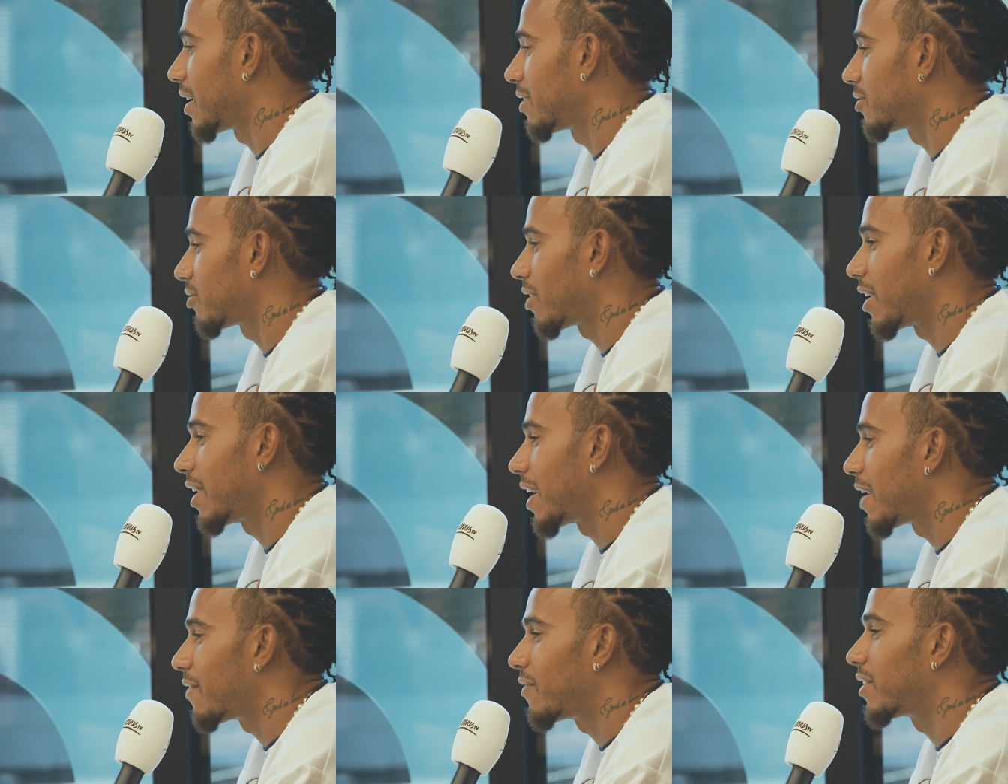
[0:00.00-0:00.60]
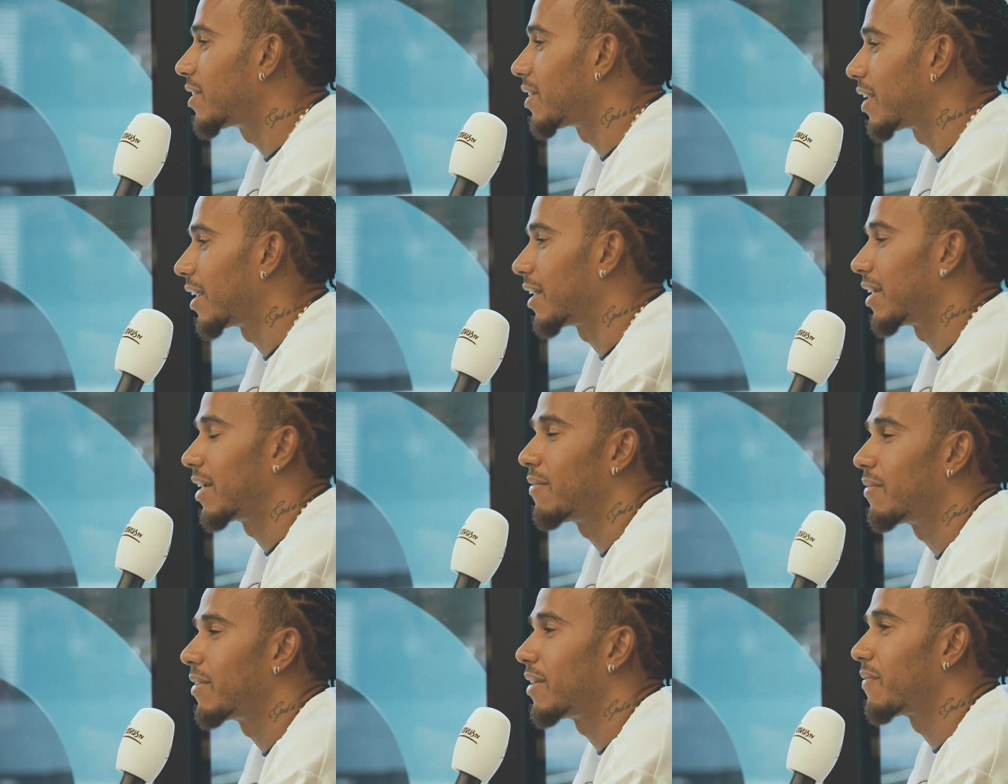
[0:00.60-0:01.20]
try
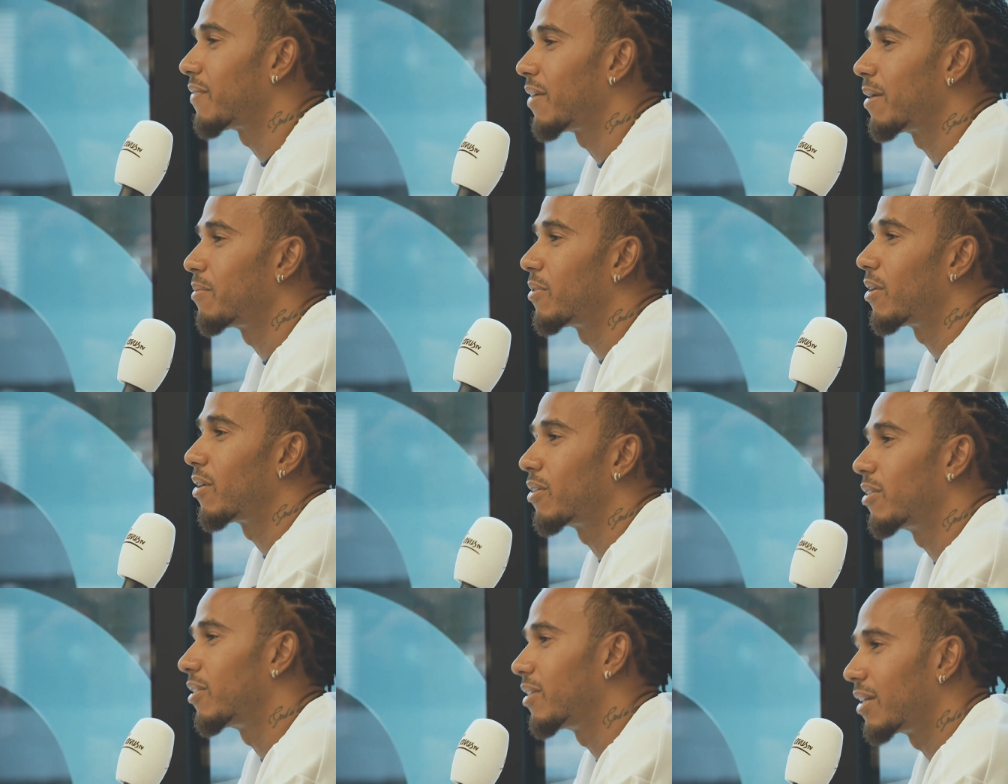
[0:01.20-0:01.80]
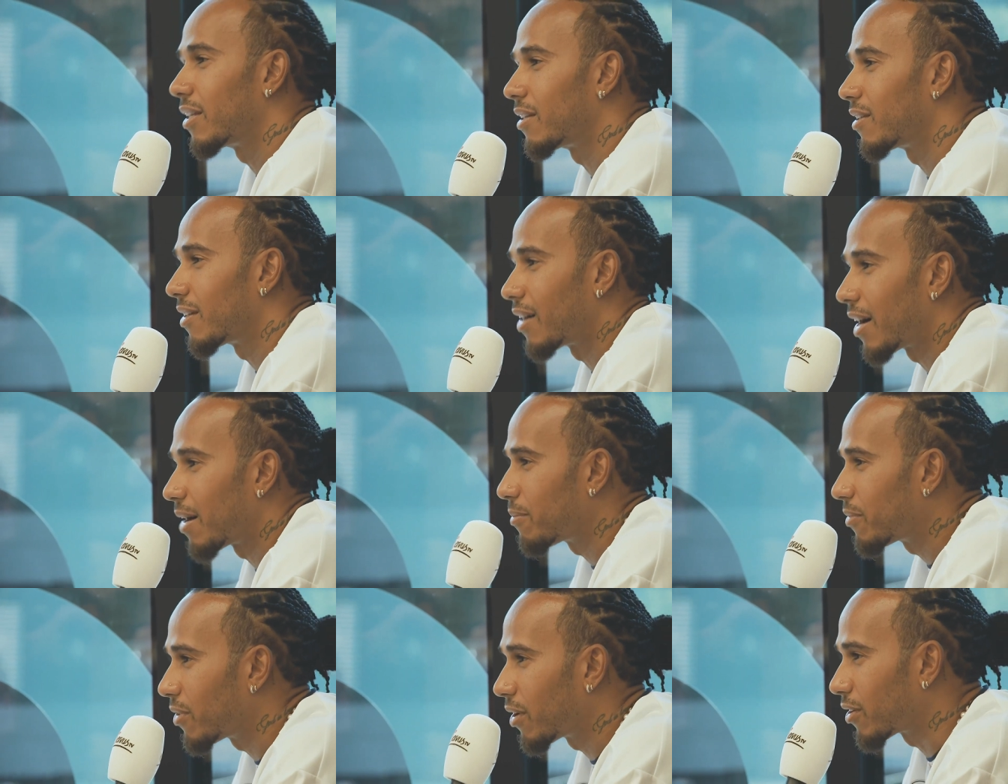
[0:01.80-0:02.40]
everything, even if I'm not good at
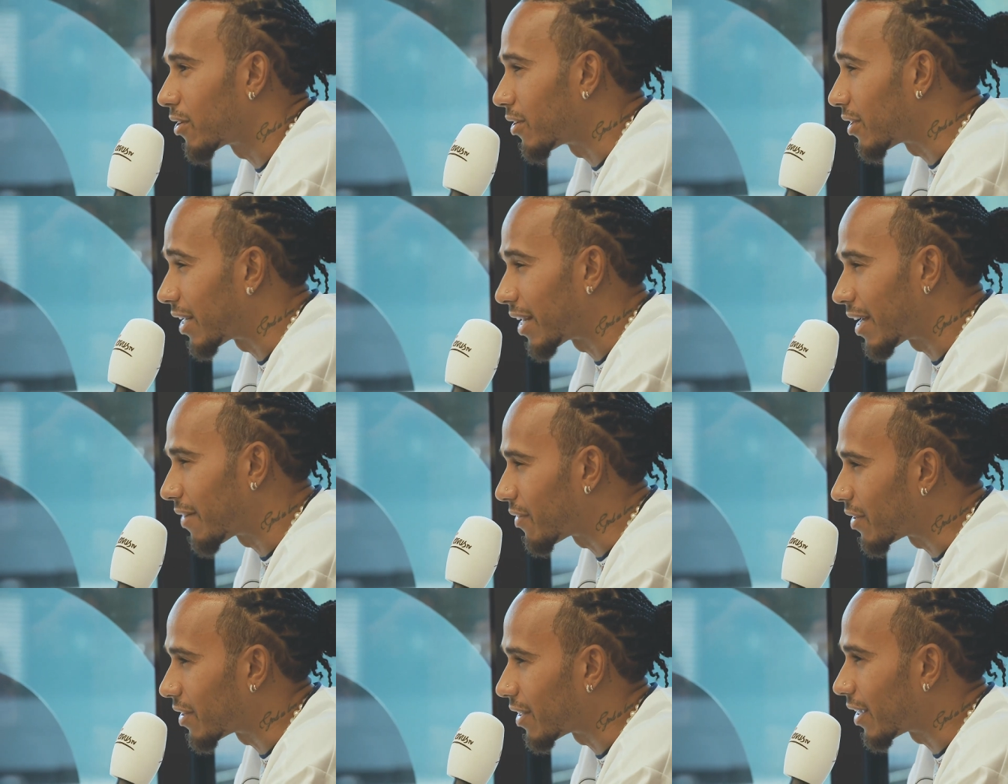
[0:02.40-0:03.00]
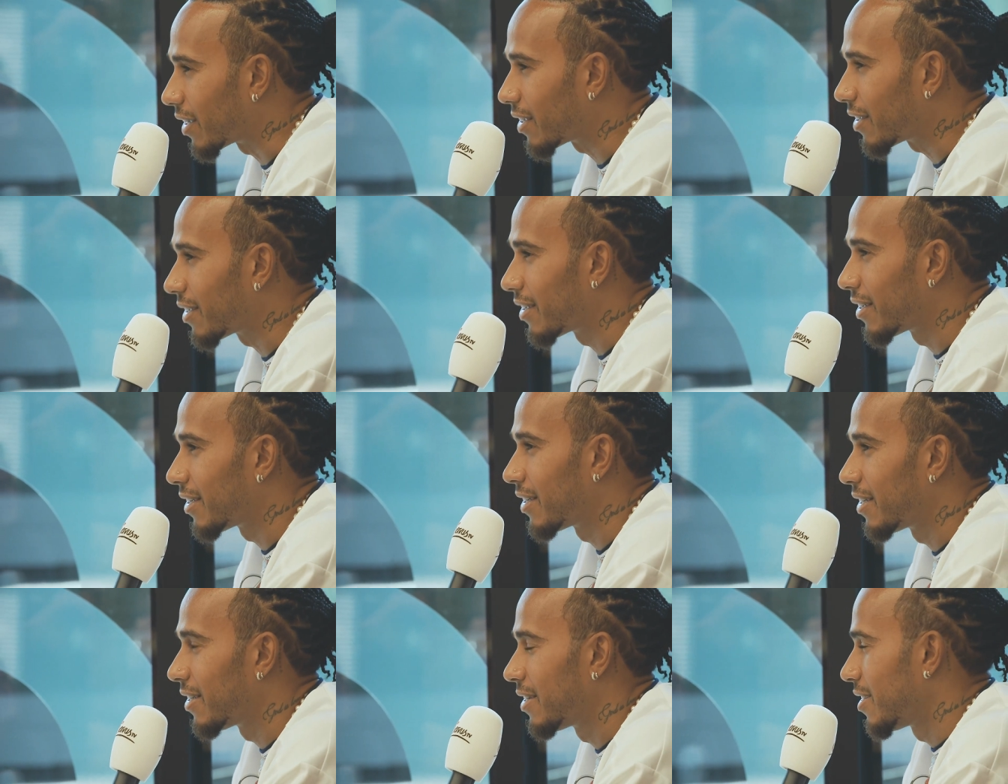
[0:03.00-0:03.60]
everything,
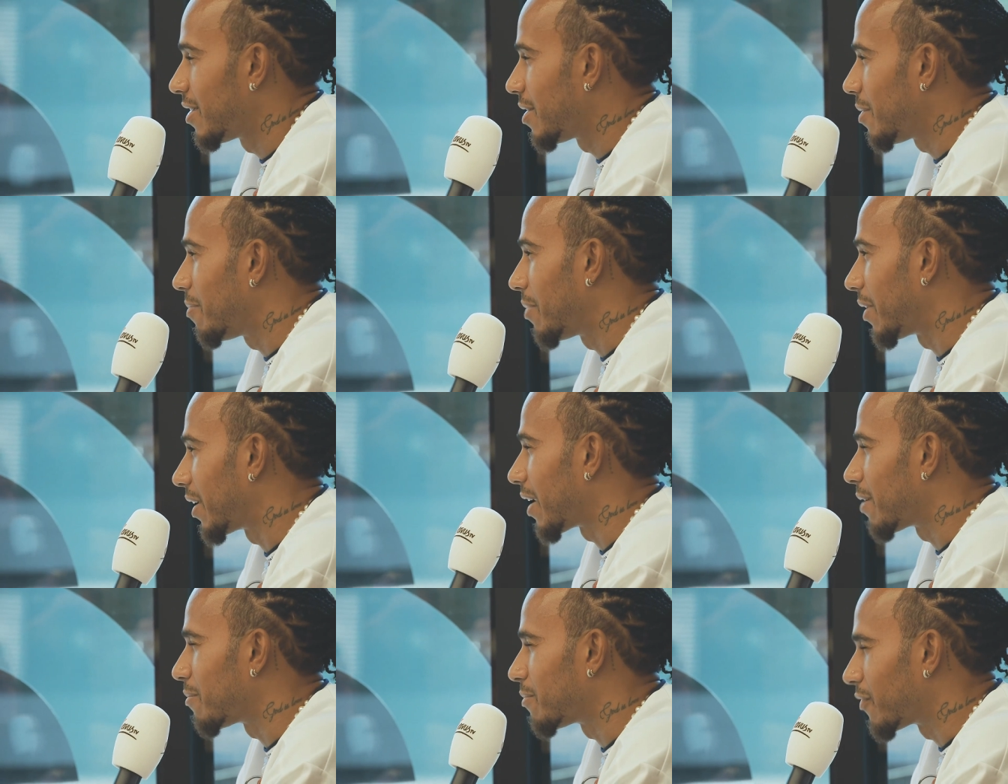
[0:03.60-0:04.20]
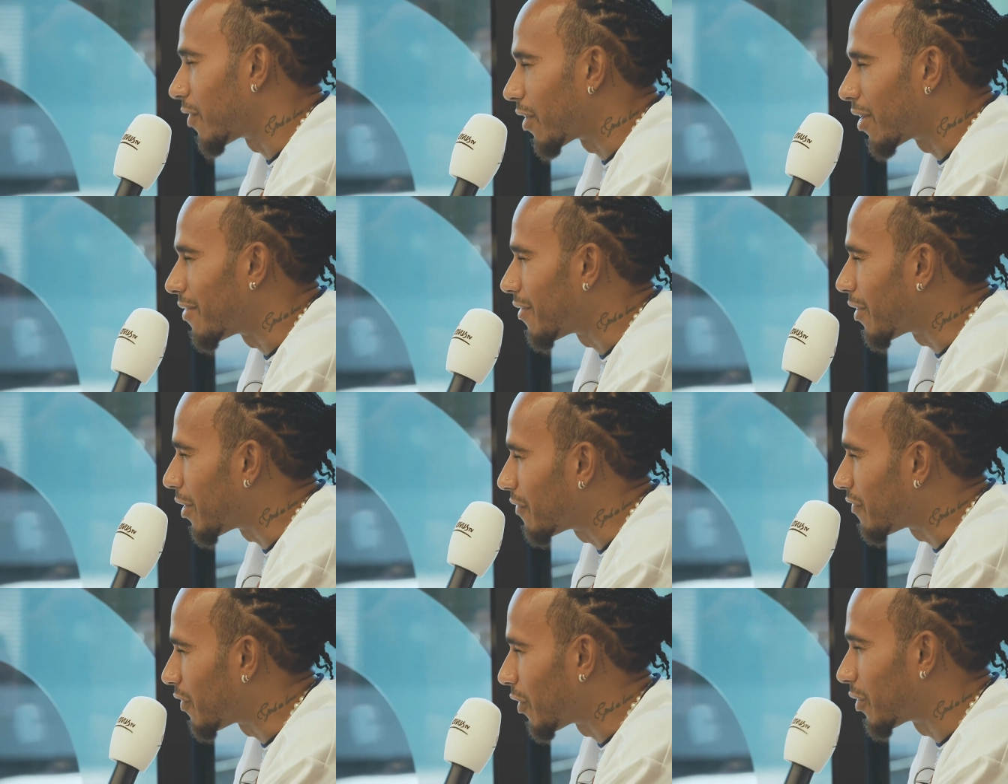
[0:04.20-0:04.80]
but I'm very,
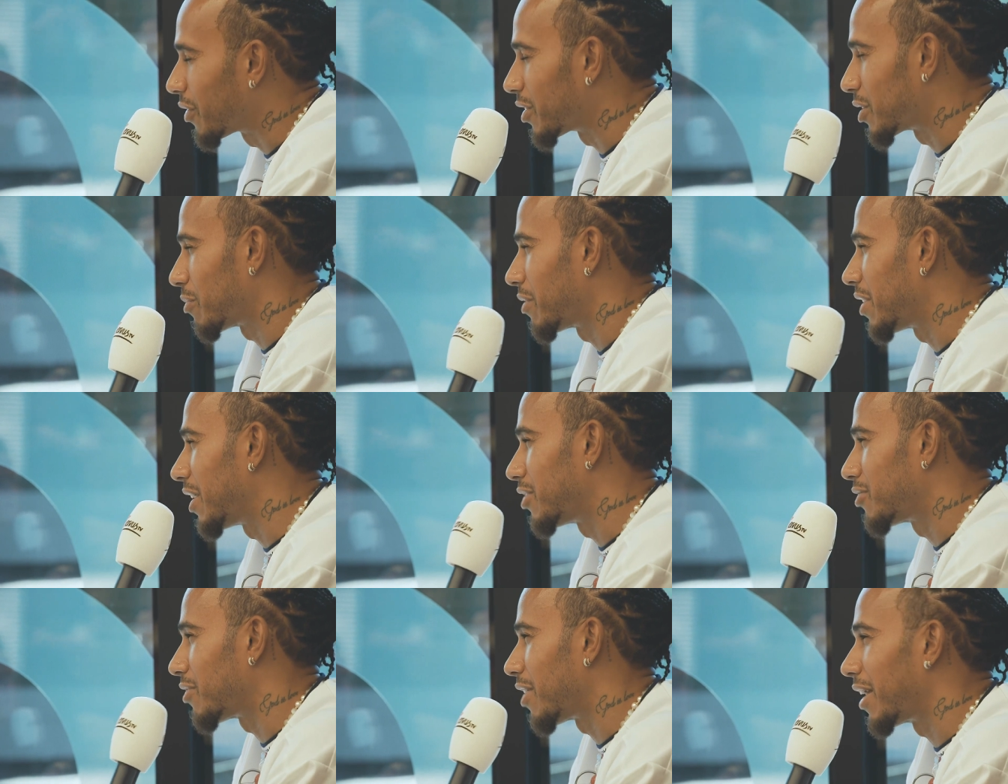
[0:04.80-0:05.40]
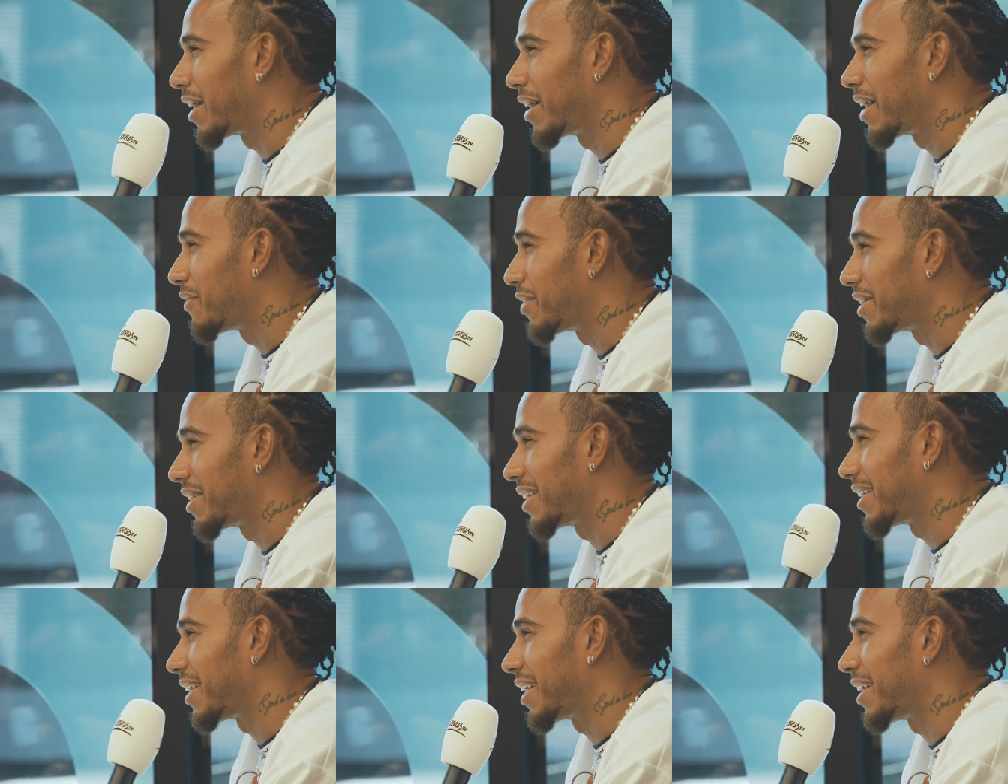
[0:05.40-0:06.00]
very focused when I try
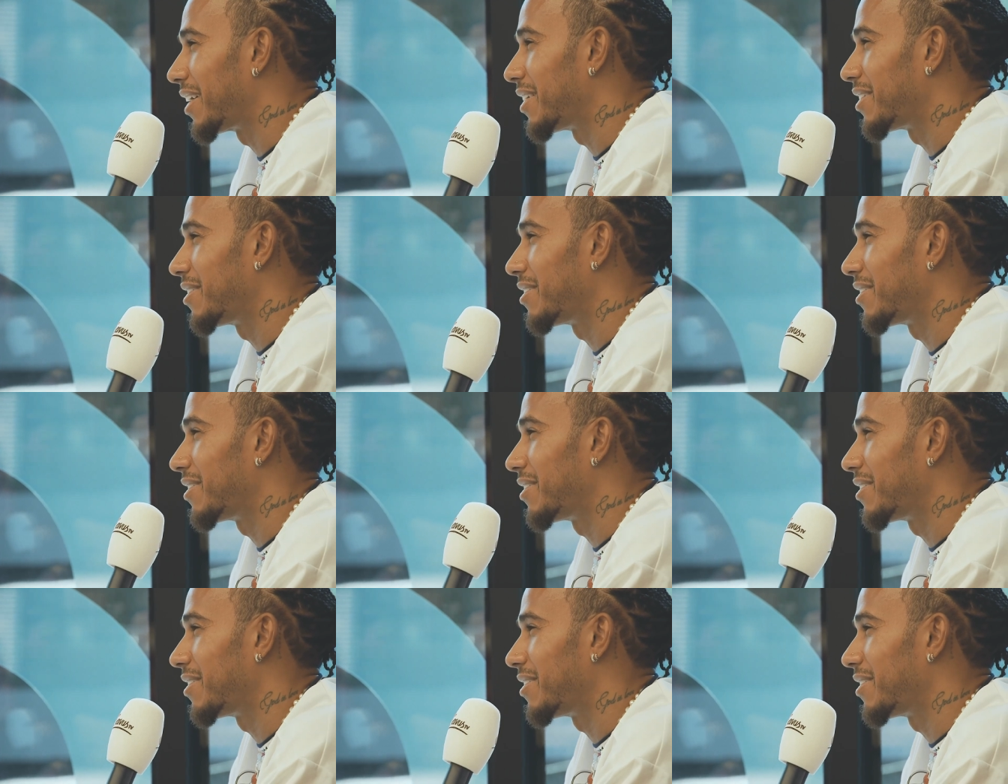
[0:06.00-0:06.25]
everything that I